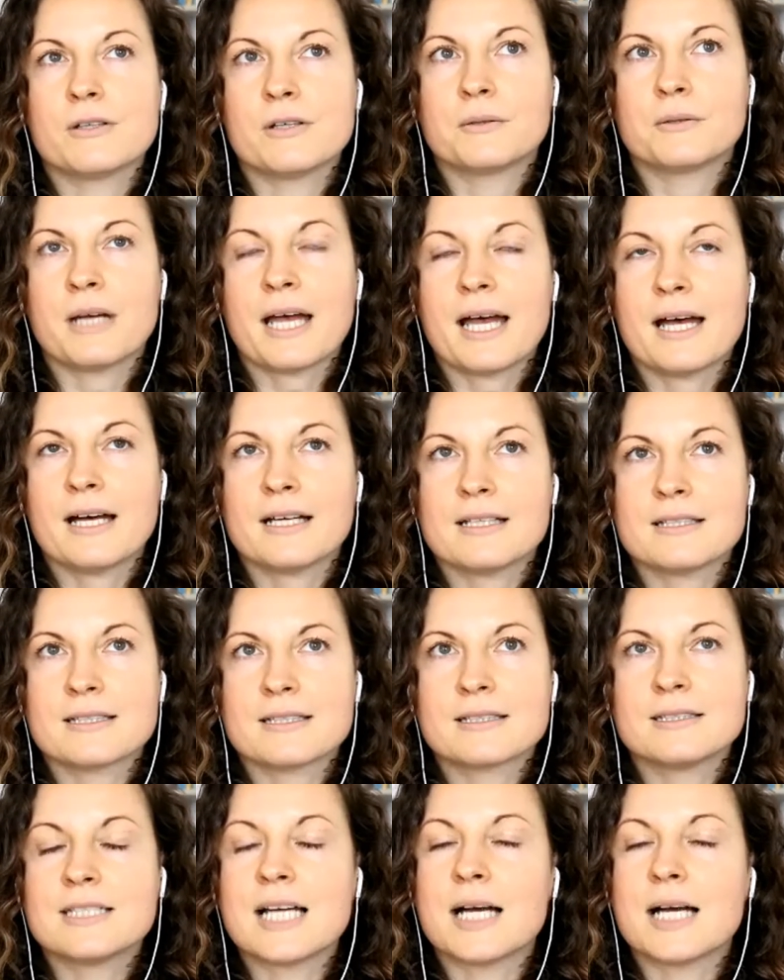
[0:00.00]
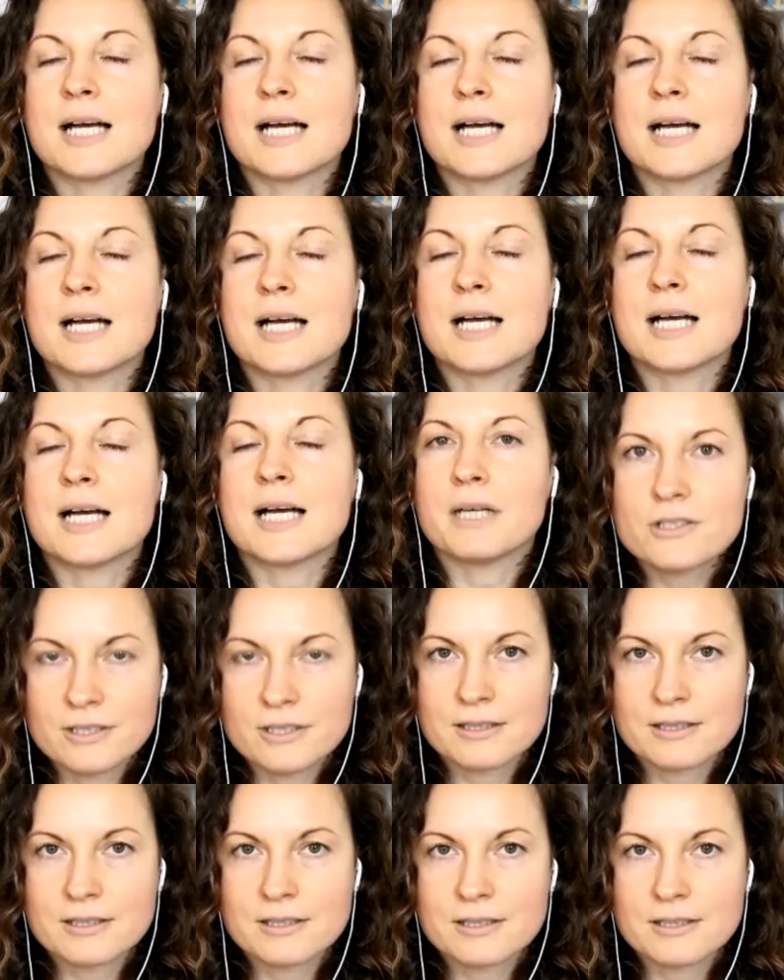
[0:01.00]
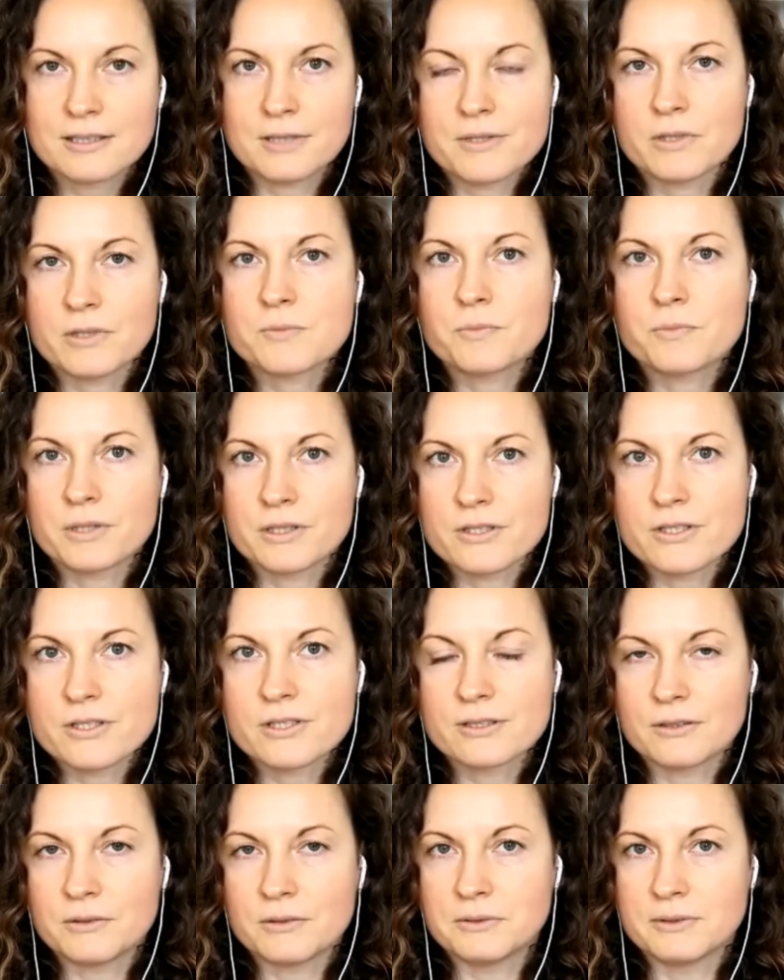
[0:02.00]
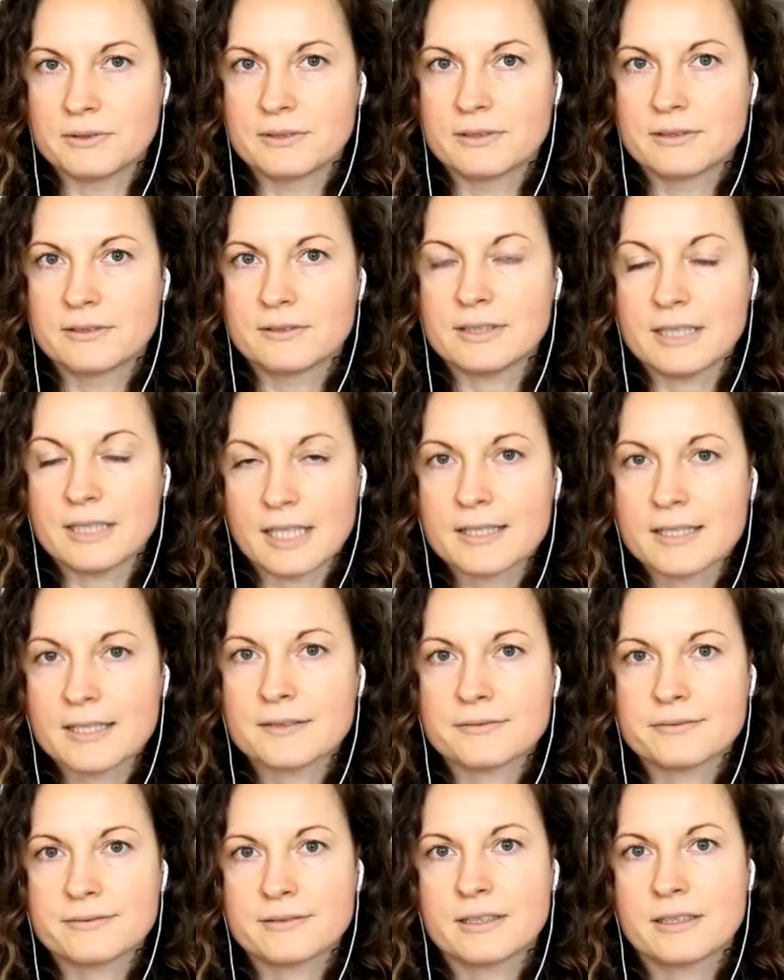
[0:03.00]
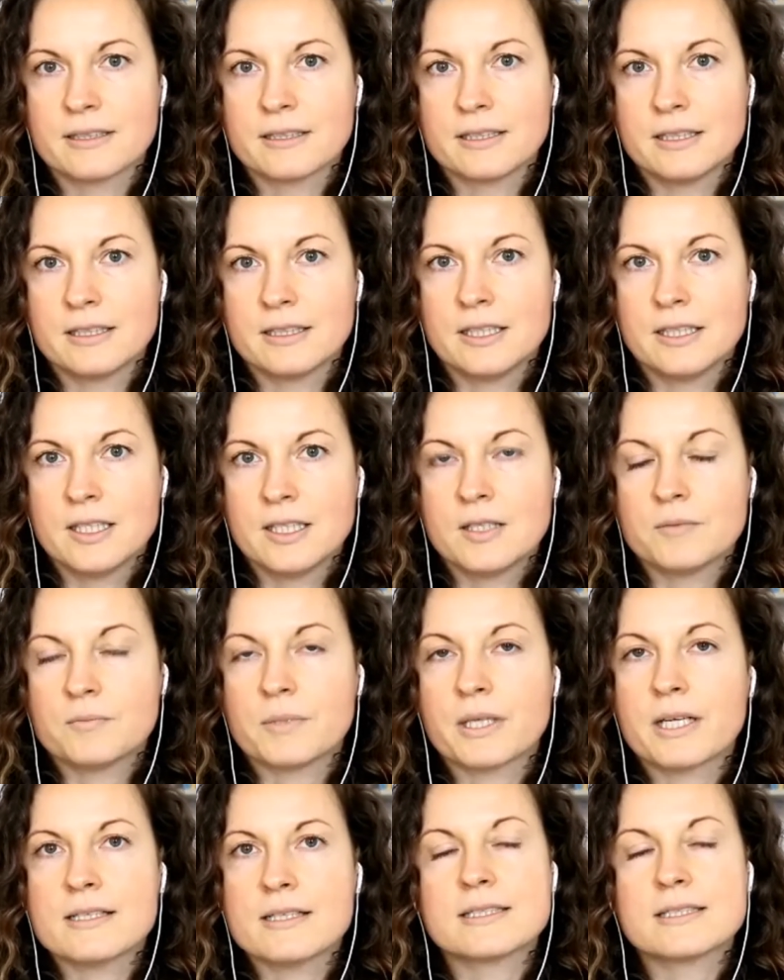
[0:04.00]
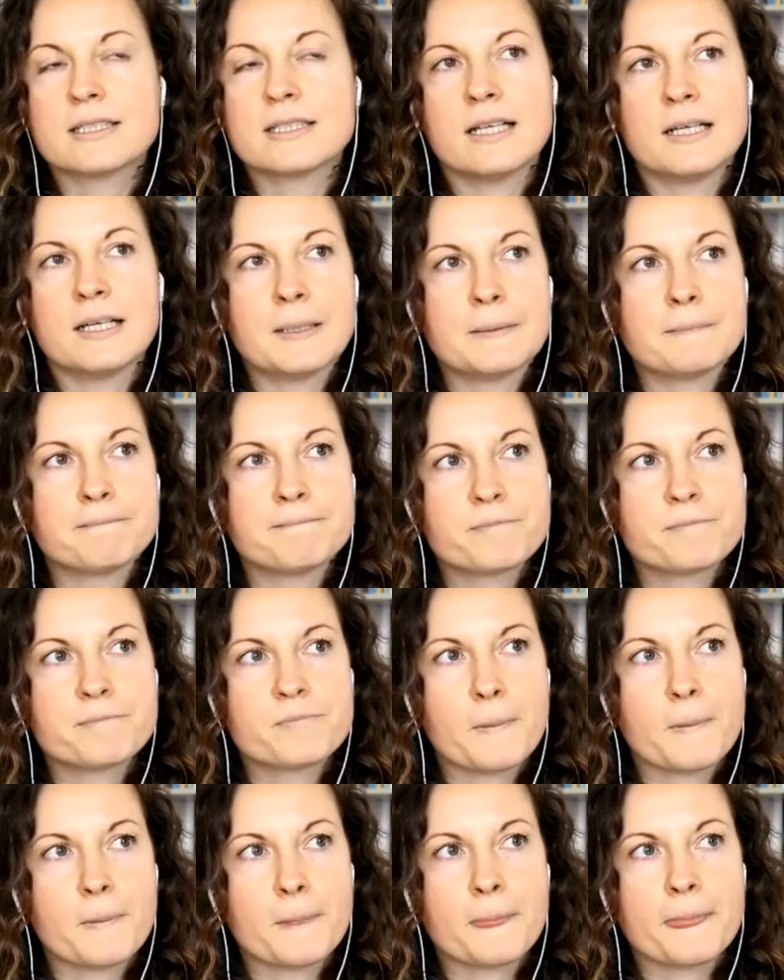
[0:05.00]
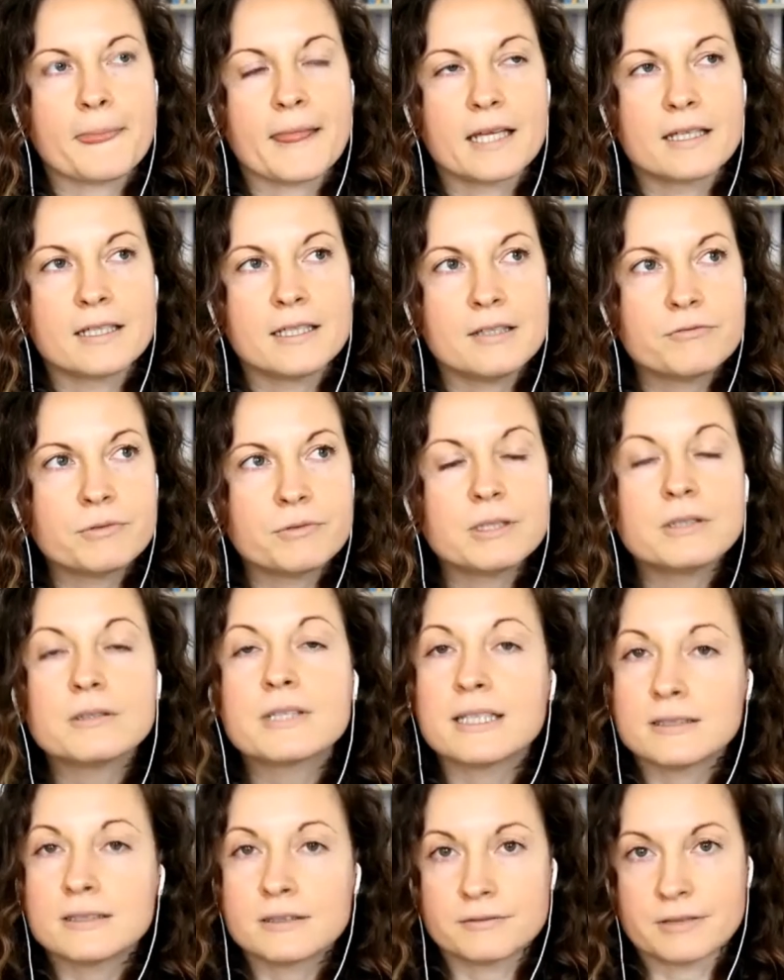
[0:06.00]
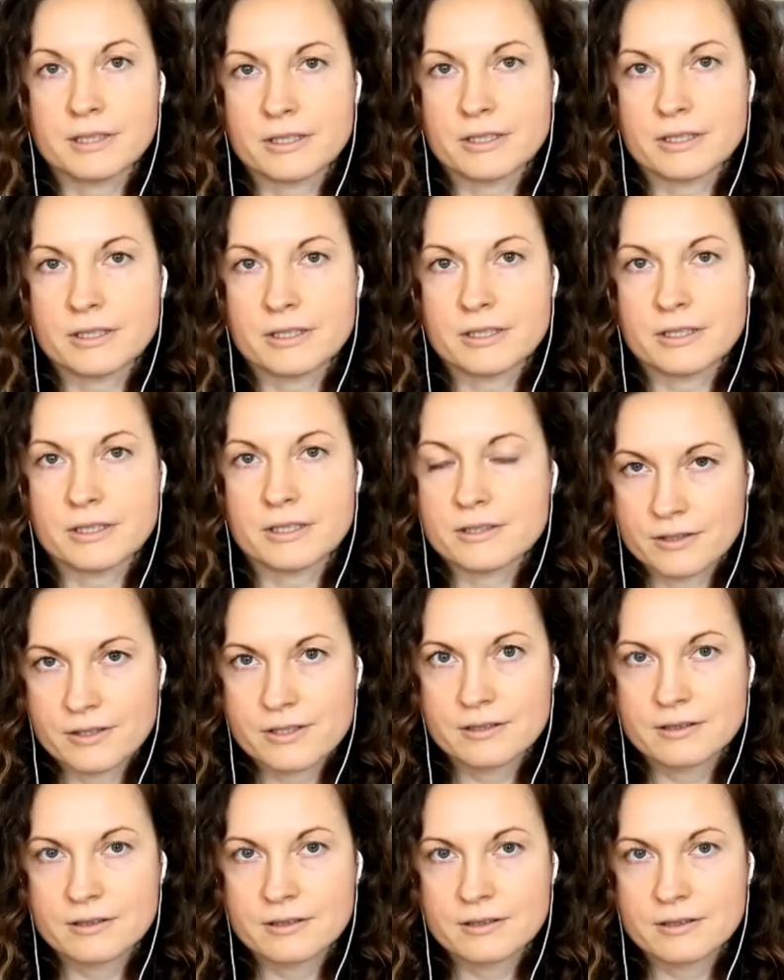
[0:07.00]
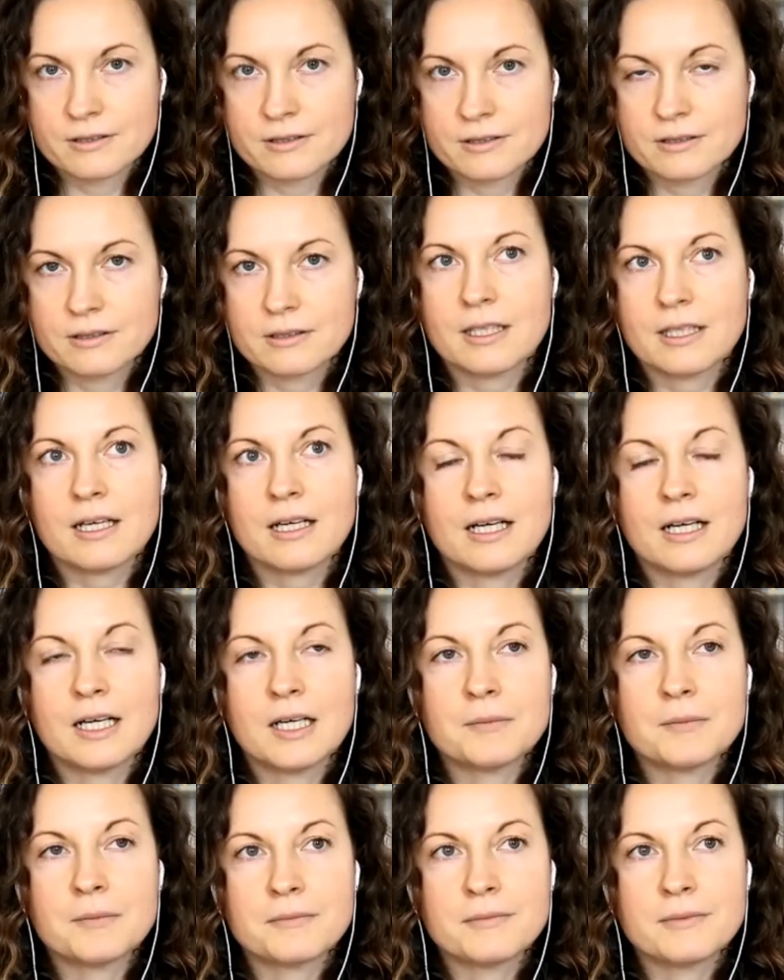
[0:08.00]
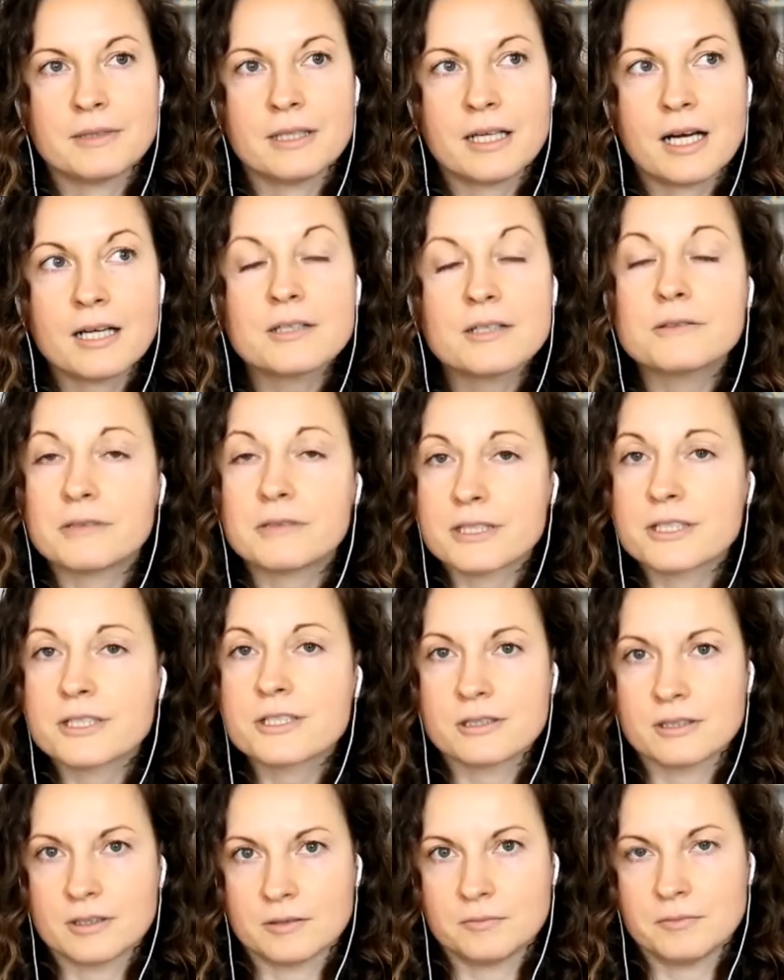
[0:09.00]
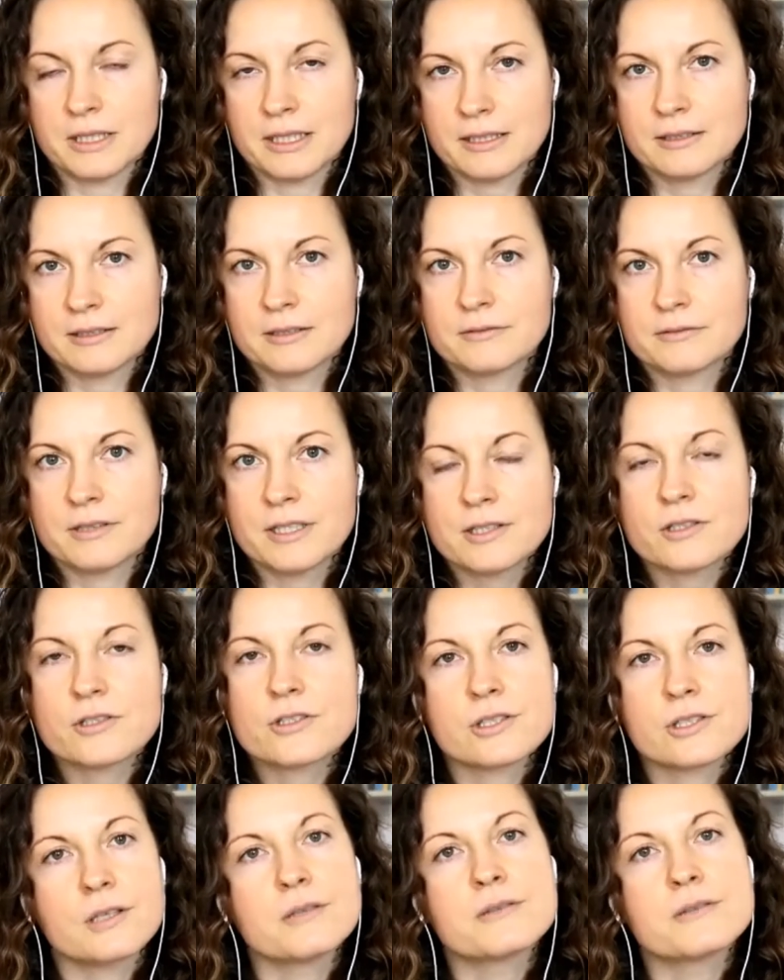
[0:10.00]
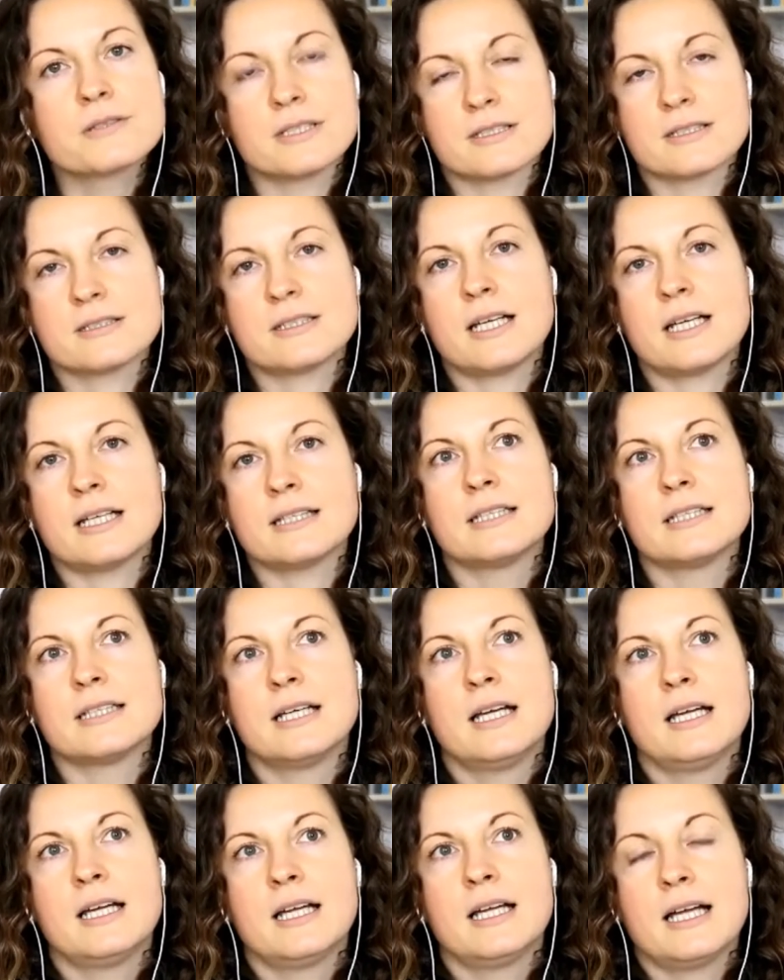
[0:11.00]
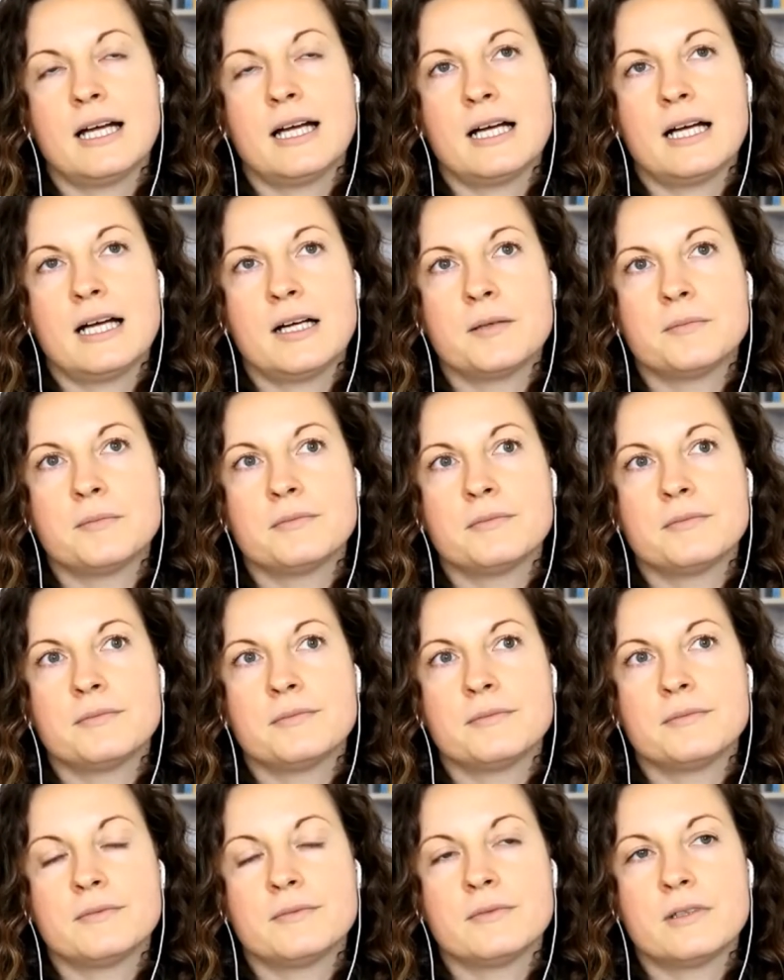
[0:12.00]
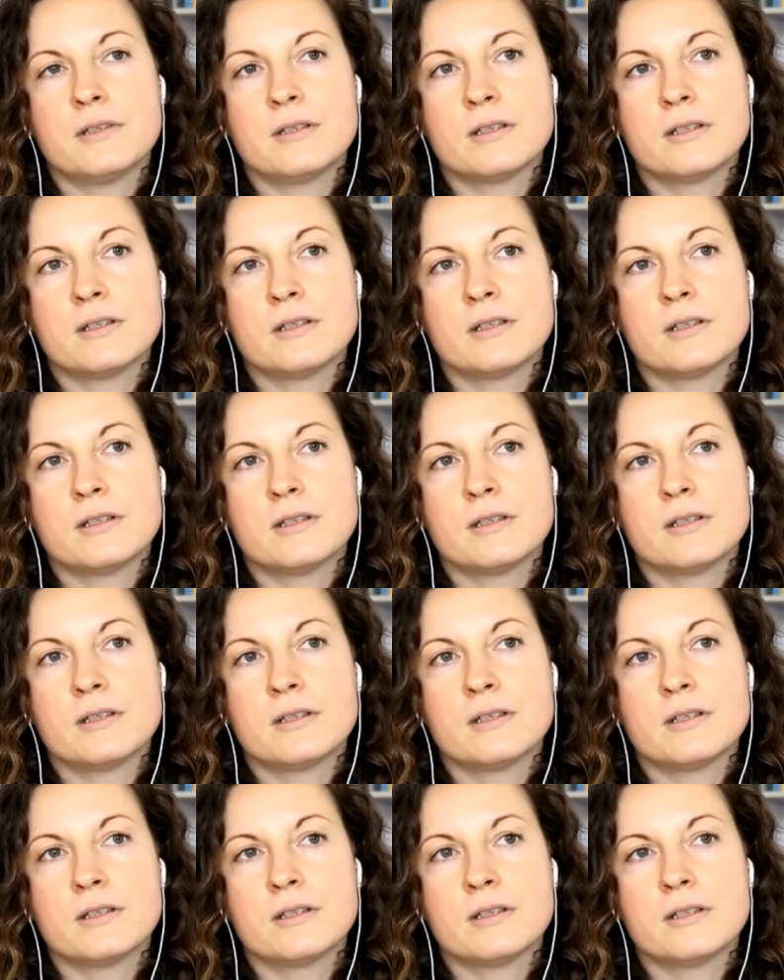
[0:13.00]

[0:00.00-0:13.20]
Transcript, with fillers: you know has dimensions around someone's personal life because um, if we look at the research um, unquestionably the research shows us that um,